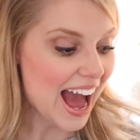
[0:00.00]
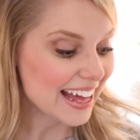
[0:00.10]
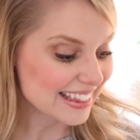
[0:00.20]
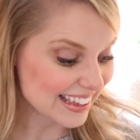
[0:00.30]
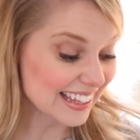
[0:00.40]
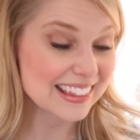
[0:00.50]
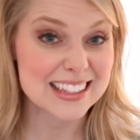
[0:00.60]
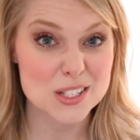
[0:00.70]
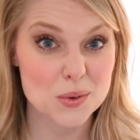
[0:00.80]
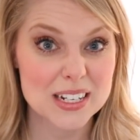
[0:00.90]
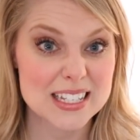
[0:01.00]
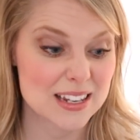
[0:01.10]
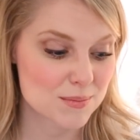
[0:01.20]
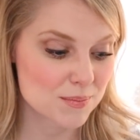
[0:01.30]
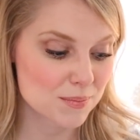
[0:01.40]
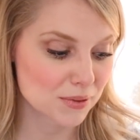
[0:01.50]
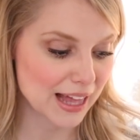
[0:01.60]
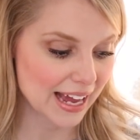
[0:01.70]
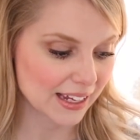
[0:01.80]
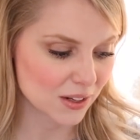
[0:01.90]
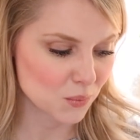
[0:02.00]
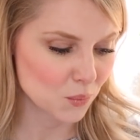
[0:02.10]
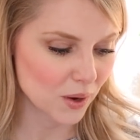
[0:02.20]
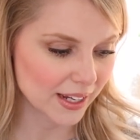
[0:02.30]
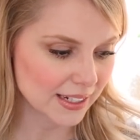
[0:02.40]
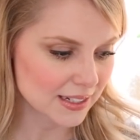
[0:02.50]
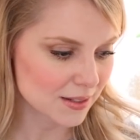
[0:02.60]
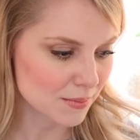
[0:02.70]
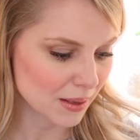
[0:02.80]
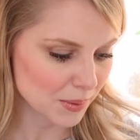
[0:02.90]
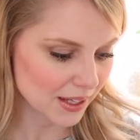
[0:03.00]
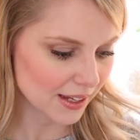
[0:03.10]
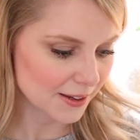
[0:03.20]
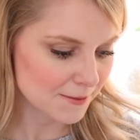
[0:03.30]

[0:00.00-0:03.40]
I think this one is in black and white, maybe.